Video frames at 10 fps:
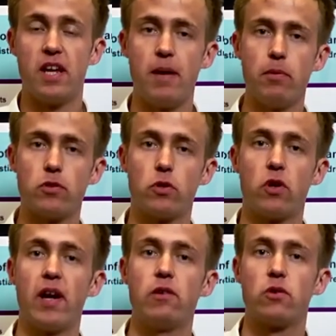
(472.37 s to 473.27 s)
able to
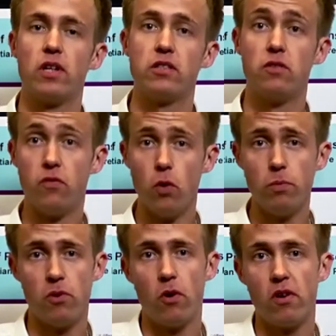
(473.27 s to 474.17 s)
characterize the full
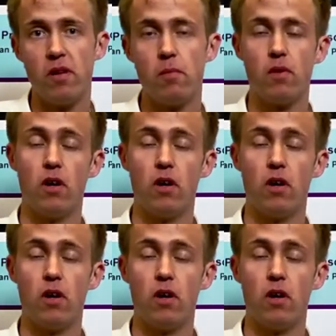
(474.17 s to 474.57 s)
proteome